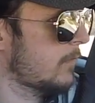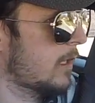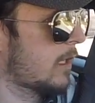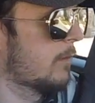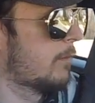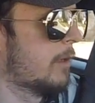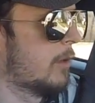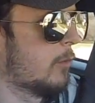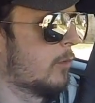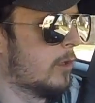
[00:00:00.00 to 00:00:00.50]

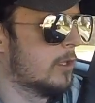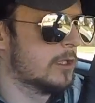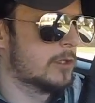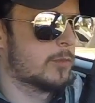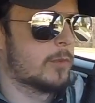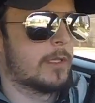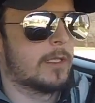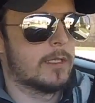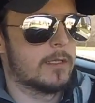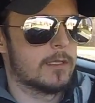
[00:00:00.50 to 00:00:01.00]
But once
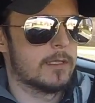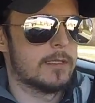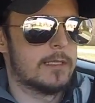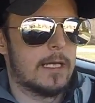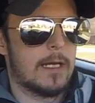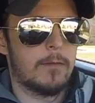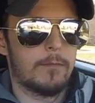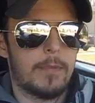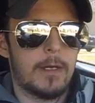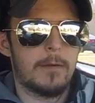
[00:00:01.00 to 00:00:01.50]
we get the
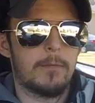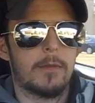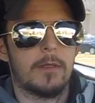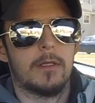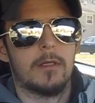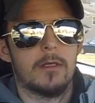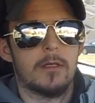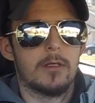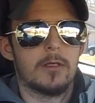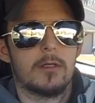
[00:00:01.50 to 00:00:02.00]
downpipe and
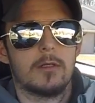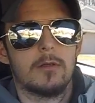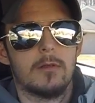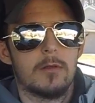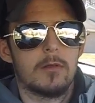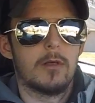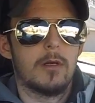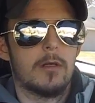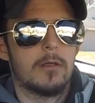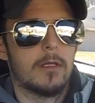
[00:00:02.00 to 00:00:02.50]
the
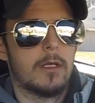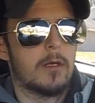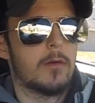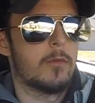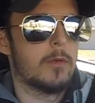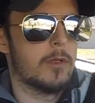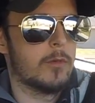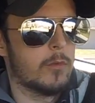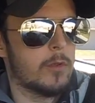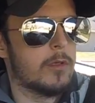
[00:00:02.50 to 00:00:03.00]
intercooler on there,
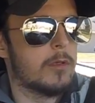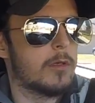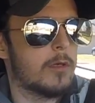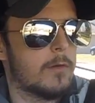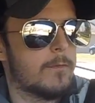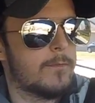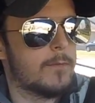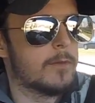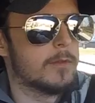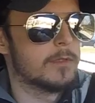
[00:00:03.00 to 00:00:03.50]
we will
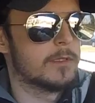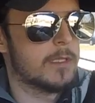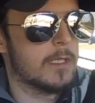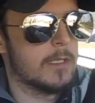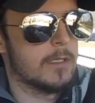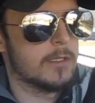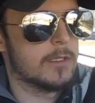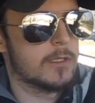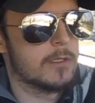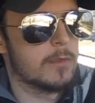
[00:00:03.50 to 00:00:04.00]
go full
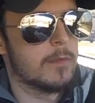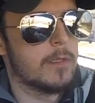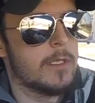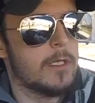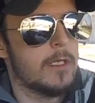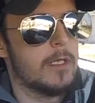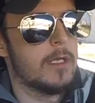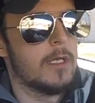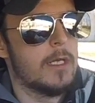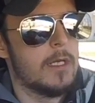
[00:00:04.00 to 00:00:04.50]
stage
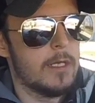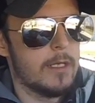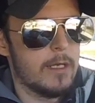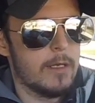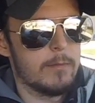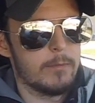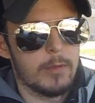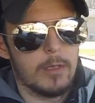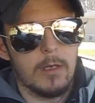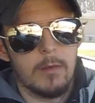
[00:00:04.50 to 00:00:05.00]
3
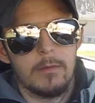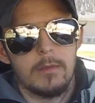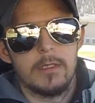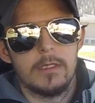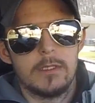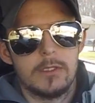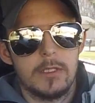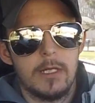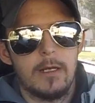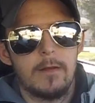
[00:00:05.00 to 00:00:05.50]
and probably
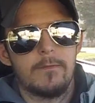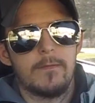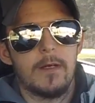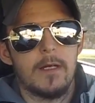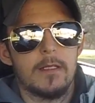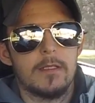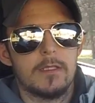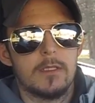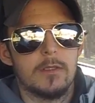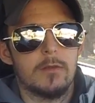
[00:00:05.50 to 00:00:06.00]

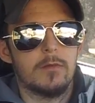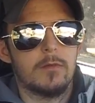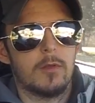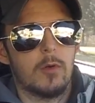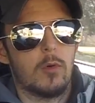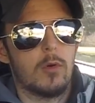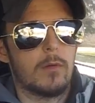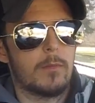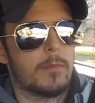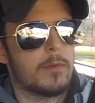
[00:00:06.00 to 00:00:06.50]
stratified tuned
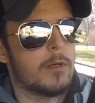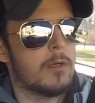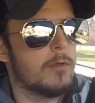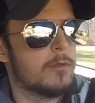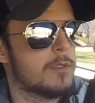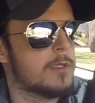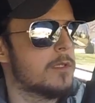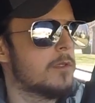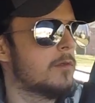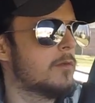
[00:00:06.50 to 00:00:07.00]
or pro
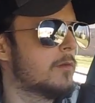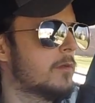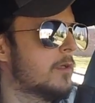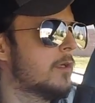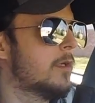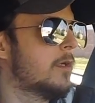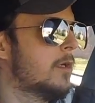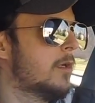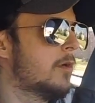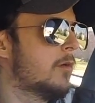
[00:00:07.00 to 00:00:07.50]

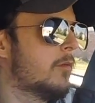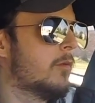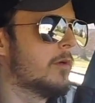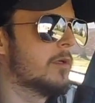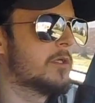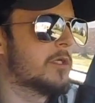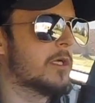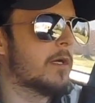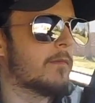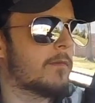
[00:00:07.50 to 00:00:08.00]
tuned,
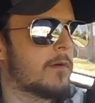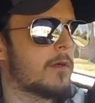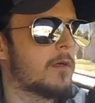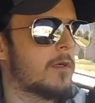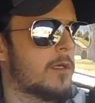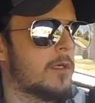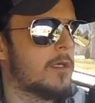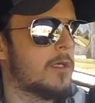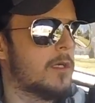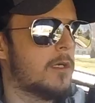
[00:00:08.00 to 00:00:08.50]
whichever.
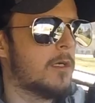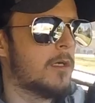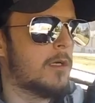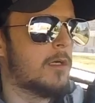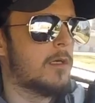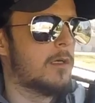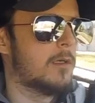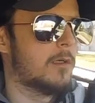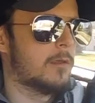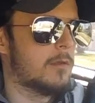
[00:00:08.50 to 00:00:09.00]

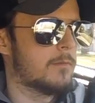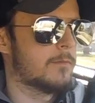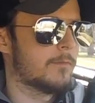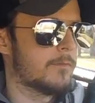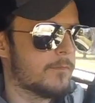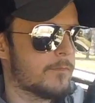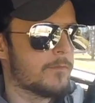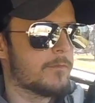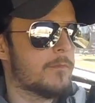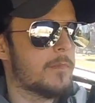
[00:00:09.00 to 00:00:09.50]

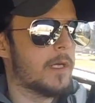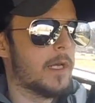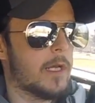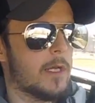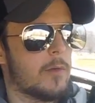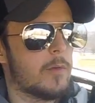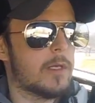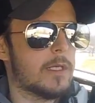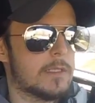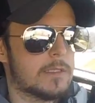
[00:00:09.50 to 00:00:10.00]
But
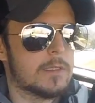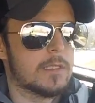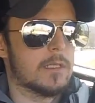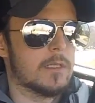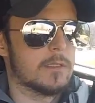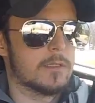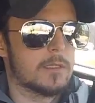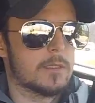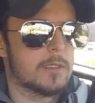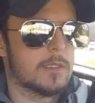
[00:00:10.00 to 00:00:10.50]
anyway,
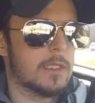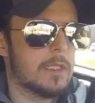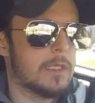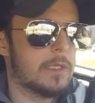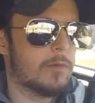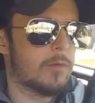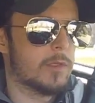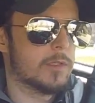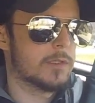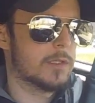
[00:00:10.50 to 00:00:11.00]
since it
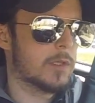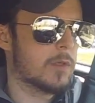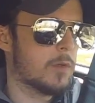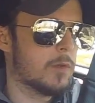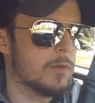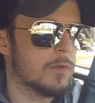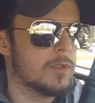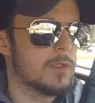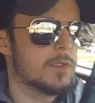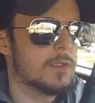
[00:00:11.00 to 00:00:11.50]
was a
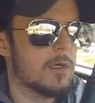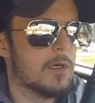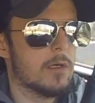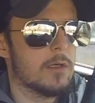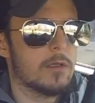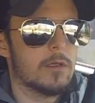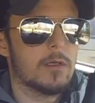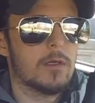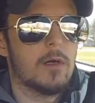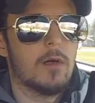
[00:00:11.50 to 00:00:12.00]
cold
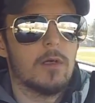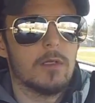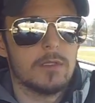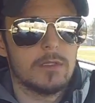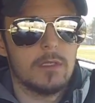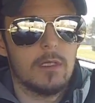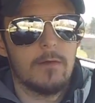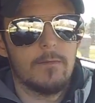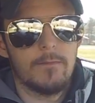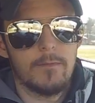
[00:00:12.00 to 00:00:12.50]
start, the car's
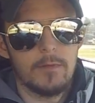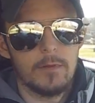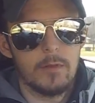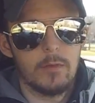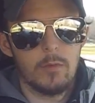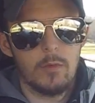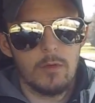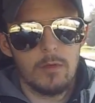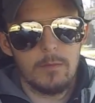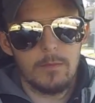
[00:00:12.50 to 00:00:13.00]
not fully
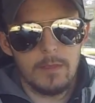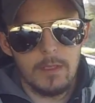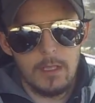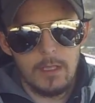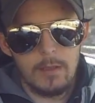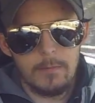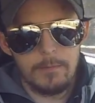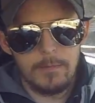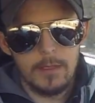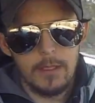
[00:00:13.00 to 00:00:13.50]
warmed
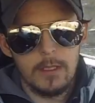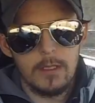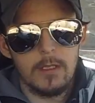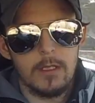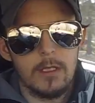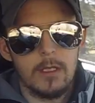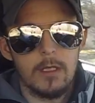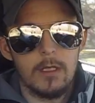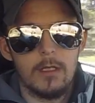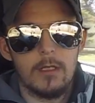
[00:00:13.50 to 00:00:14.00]
up.
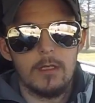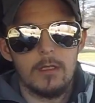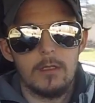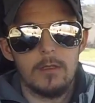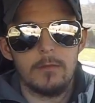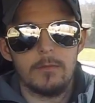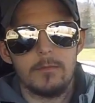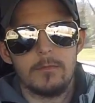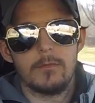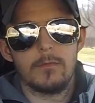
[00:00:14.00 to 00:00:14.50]

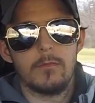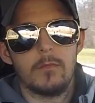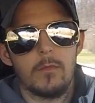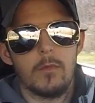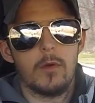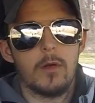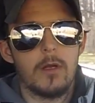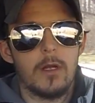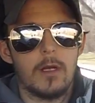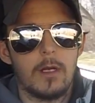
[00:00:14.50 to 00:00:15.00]

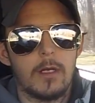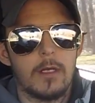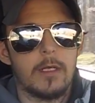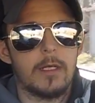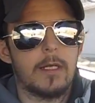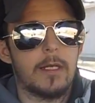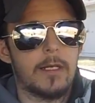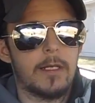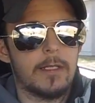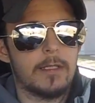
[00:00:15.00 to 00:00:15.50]
We're not going
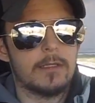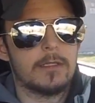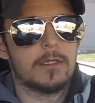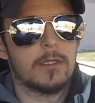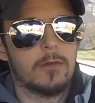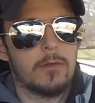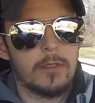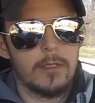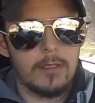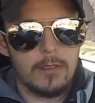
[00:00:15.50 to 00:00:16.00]
to get
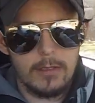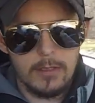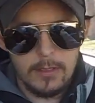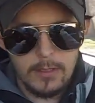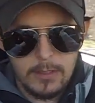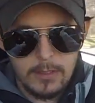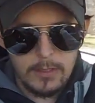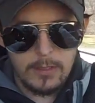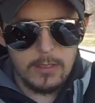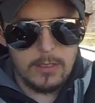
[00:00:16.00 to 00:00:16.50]
into it
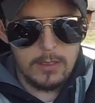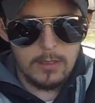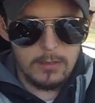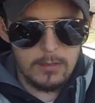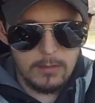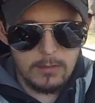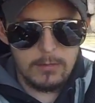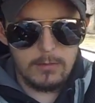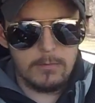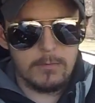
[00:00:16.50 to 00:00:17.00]

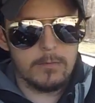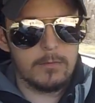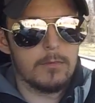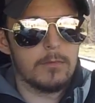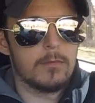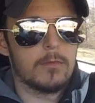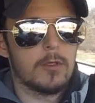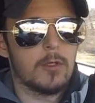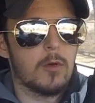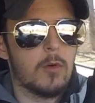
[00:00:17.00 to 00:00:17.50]

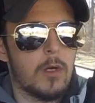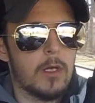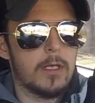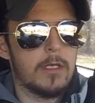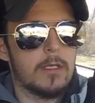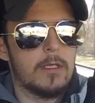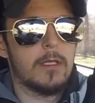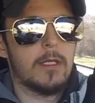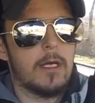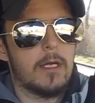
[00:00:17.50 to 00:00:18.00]
quite
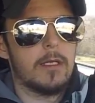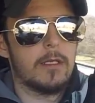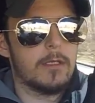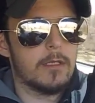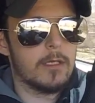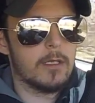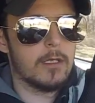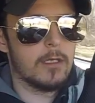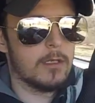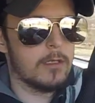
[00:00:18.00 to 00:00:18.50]
yet.
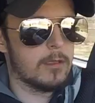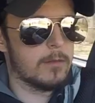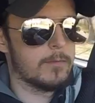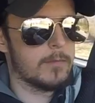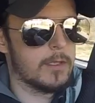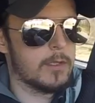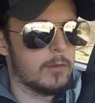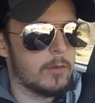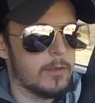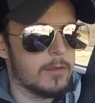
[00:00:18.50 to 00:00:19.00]

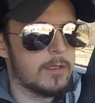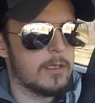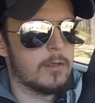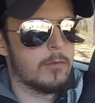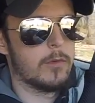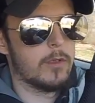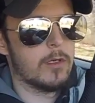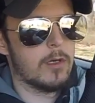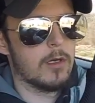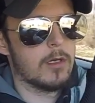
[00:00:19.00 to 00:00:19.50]
The only thing
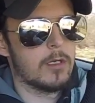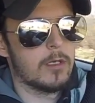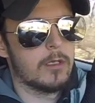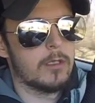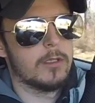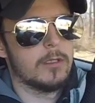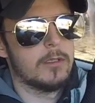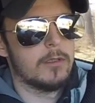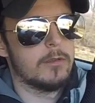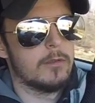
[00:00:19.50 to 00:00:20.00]
we are going
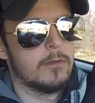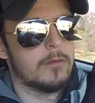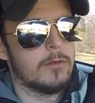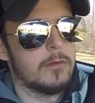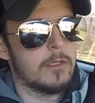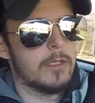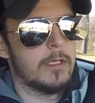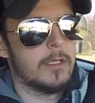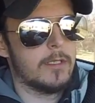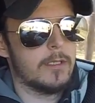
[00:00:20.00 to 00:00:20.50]
to
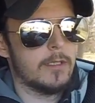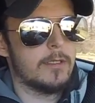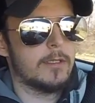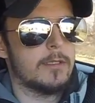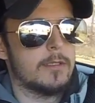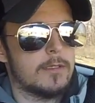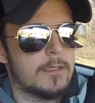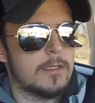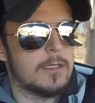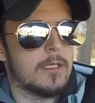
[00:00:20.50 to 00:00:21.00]
do
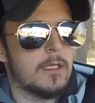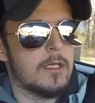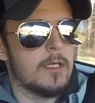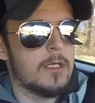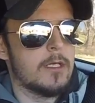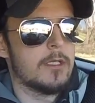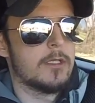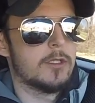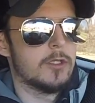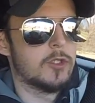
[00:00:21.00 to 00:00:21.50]
is
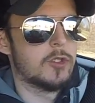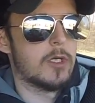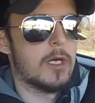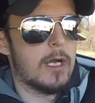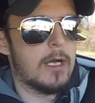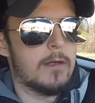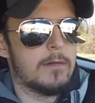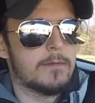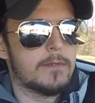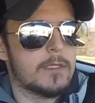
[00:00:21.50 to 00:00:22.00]

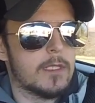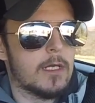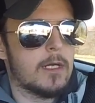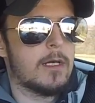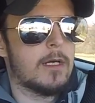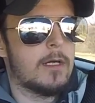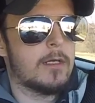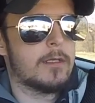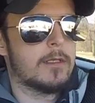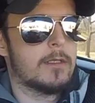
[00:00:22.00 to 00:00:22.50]
drive to
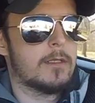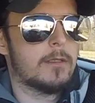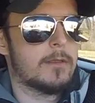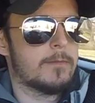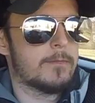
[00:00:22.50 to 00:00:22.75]
Honda,